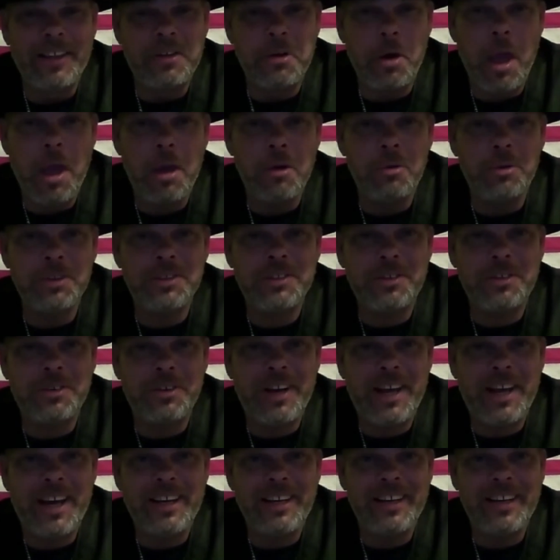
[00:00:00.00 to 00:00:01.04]
hey, what's going
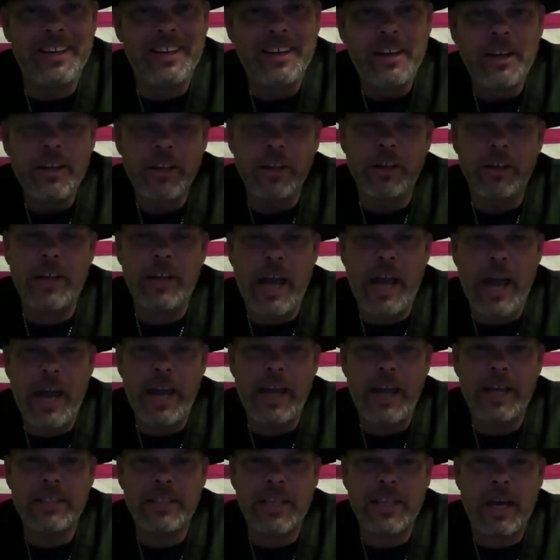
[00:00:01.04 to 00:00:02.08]
on there? Your
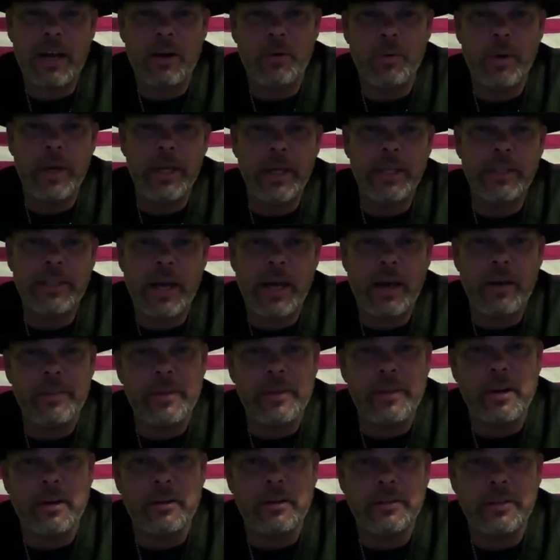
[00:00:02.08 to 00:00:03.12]
kayak's kind of weighed down there,